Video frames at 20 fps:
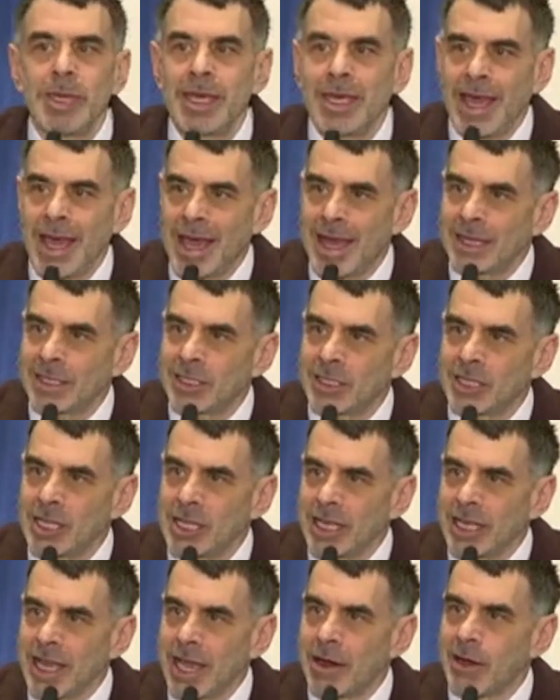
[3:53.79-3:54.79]

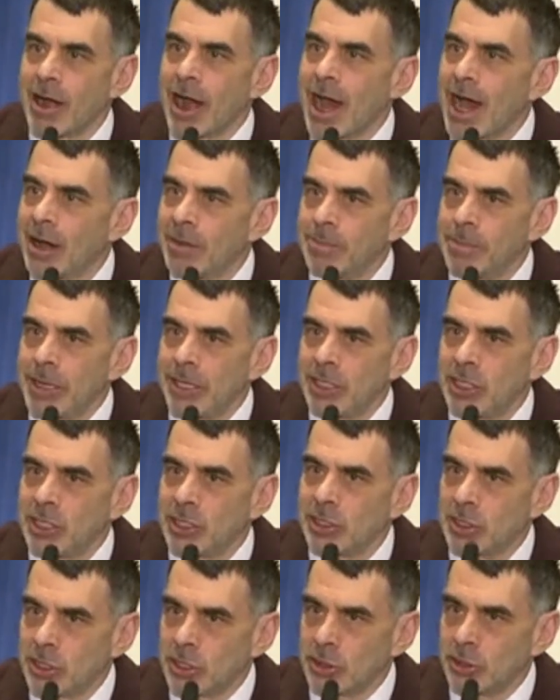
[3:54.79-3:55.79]
canceling our outpatient
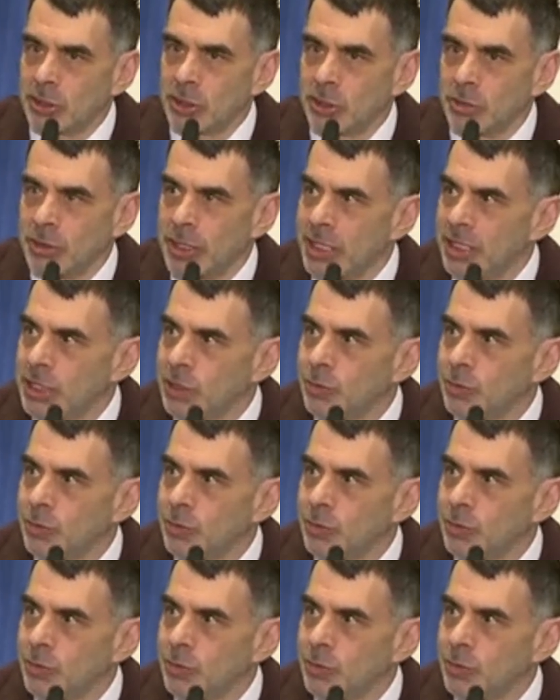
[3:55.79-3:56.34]
surgeries,